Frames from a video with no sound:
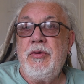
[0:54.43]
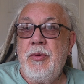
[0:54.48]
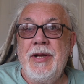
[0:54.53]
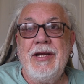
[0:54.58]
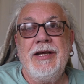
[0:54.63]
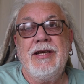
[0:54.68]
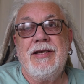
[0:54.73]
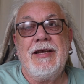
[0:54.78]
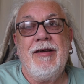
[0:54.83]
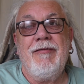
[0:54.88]

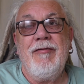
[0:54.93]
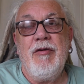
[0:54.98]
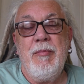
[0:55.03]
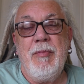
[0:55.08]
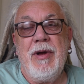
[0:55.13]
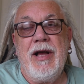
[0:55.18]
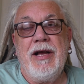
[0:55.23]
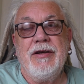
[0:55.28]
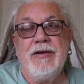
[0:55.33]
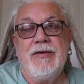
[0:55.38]
27
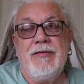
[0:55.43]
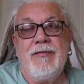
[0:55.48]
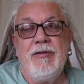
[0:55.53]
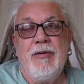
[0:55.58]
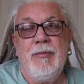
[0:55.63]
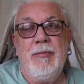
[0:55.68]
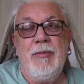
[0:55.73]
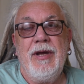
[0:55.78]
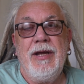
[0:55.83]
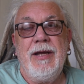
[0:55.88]
miles
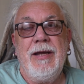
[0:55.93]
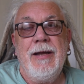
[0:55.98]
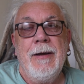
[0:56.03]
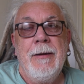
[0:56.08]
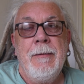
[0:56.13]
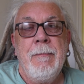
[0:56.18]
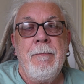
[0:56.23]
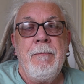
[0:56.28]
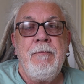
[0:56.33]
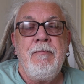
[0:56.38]
from me
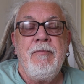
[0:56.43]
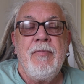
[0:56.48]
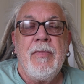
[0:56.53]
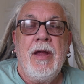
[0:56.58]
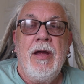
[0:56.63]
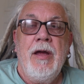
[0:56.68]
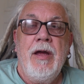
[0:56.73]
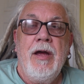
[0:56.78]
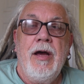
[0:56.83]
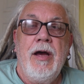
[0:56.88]

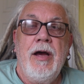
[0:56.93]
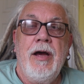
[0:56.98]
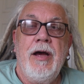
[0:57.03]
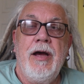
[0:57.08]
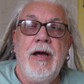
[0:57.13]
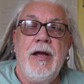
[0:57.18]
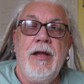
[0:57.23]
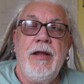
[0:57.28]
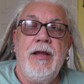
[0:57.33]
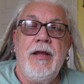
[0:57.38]

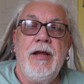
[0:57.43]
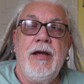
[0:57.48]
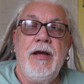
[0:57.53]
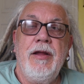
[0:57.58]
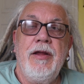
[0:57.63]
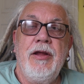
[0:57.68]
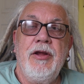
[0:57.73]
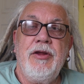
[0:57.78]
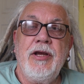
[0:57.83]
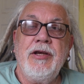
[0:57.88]
and uh,
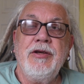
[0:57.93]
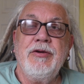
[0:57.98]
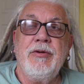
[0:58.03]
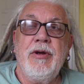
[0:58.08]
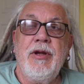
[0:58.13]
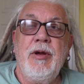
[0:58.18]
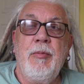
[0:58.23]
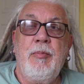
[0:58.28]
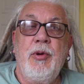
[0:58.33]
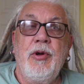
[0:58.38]
the things we're
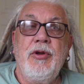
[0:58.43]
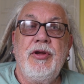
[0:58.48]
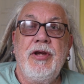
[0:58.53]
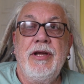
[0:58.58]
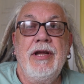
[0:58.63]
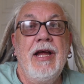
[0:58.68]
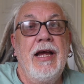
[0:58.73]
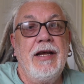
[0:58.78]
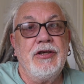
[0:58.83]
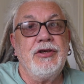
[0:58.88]
going to put
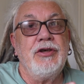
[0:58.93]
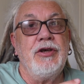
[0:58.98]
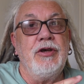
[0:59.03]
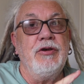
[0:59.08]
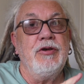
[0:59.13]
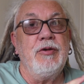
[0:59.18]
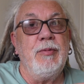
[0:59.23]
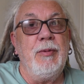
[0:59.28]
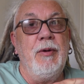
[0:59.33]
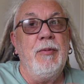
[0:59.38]
in
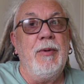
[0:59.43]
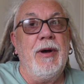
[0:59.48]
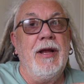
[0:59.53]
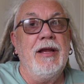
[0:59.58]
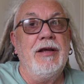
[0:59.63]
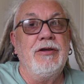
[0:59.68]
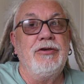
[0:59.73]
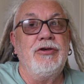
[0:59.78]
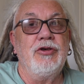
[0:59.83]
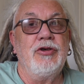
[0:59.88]
excuse me
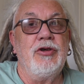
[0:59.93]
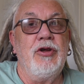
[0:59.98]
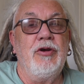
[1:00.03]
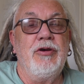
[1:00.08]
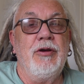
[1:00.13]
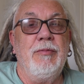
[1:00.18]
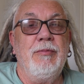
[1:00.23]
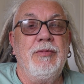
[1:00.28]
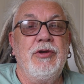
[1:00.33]
while I just look at